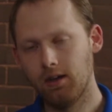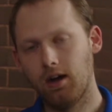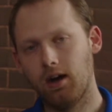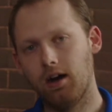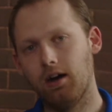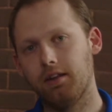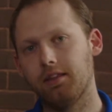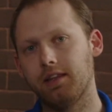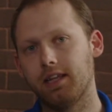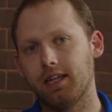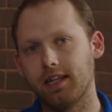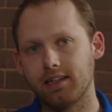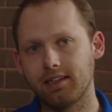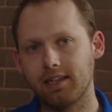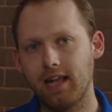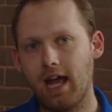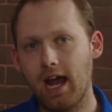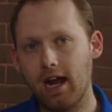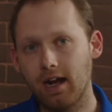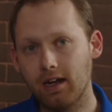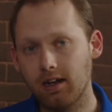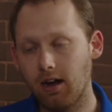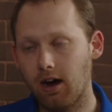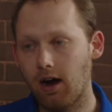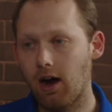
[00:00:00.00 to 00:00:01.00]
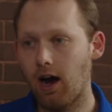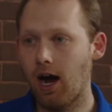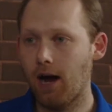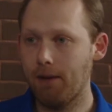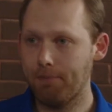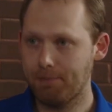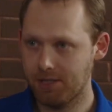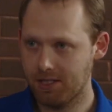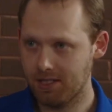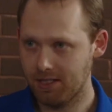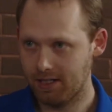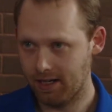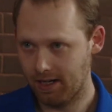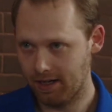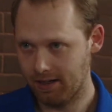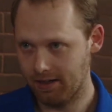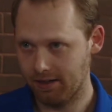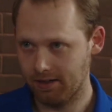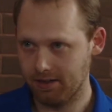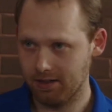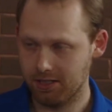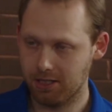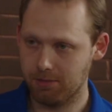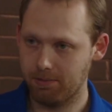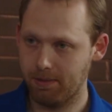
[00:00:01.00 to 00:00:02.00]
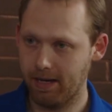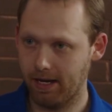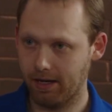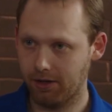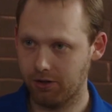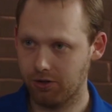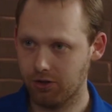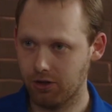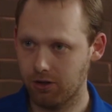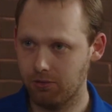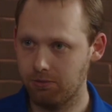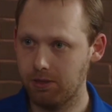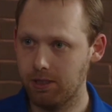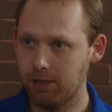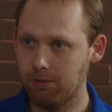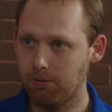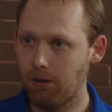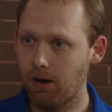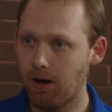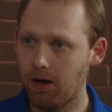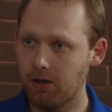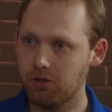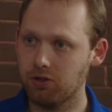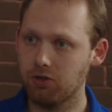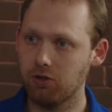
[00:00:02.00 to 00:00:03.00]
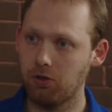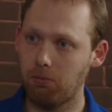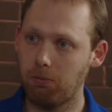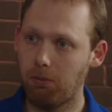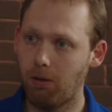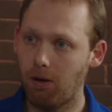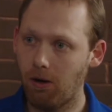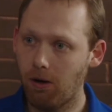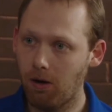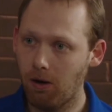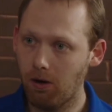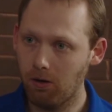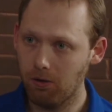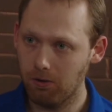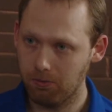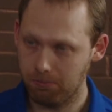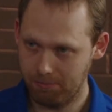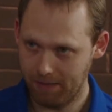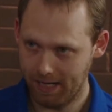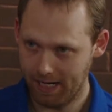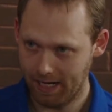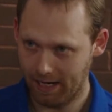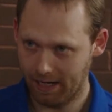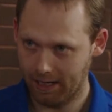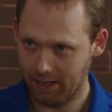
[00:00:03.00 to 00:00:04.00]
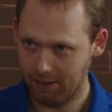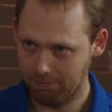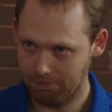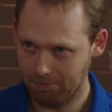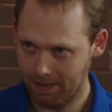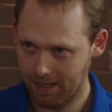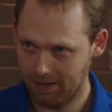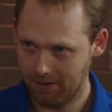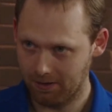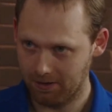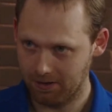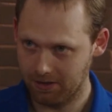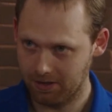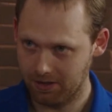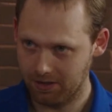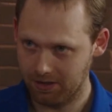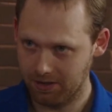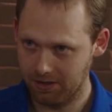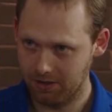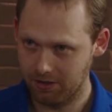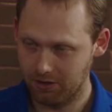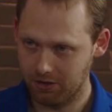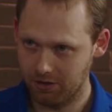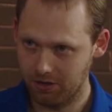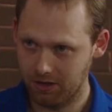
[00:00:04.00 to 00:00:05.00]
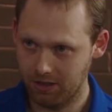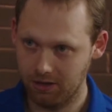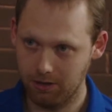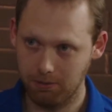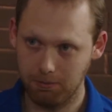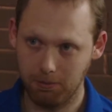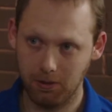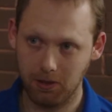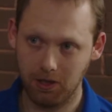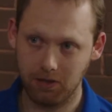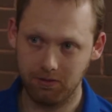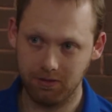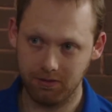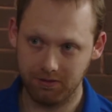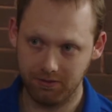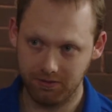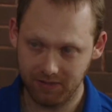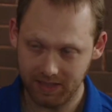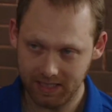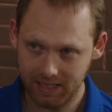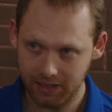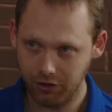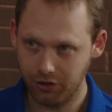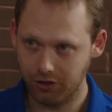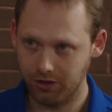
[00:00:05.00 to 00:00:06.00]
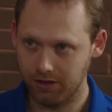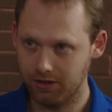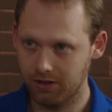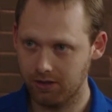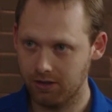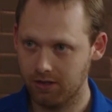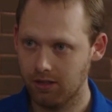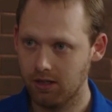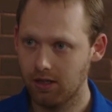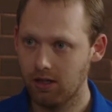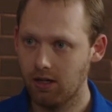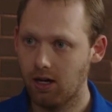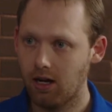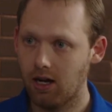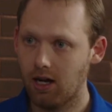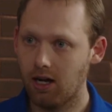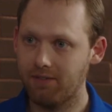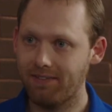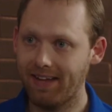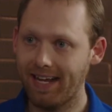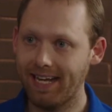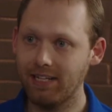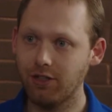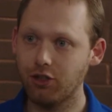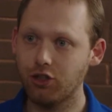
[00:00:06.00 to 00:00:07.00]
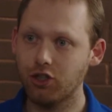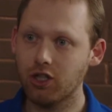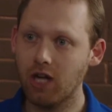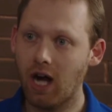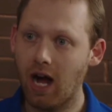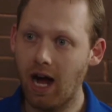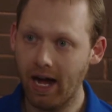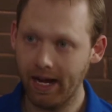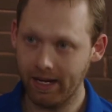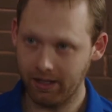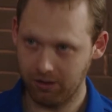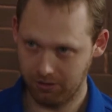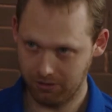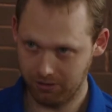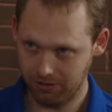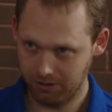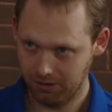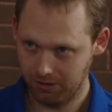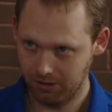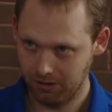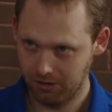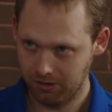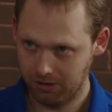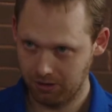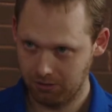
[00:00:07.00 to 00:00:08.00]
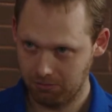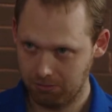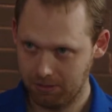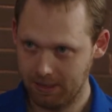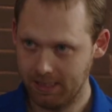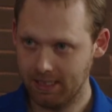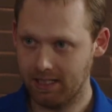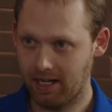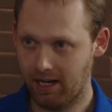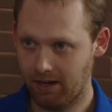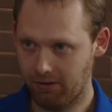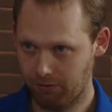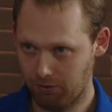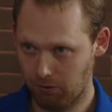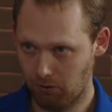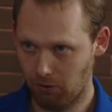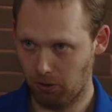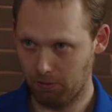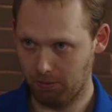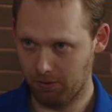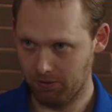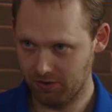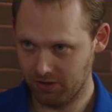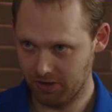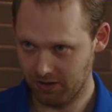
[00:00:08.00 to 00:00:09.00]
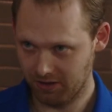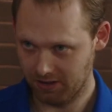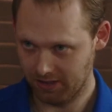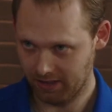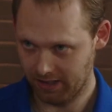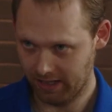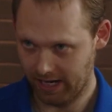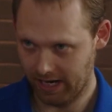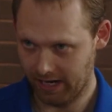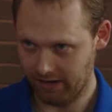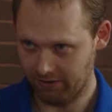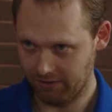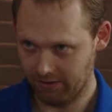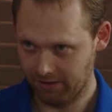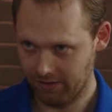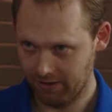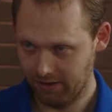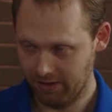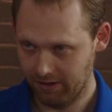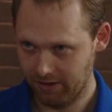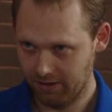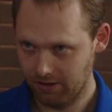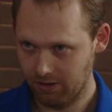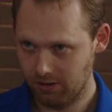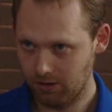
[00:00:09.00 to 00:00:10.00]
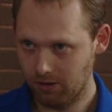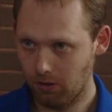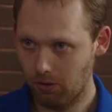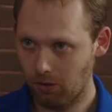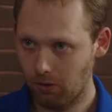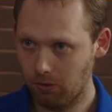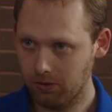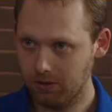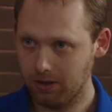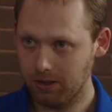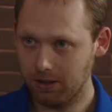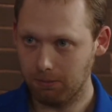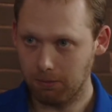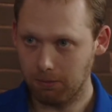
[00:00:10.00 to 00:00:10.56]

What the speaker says: On the exact opposite end of the spectrum, the Apostle Paul made a comparison in the book of Ephesians of a child being a form of a slave. The only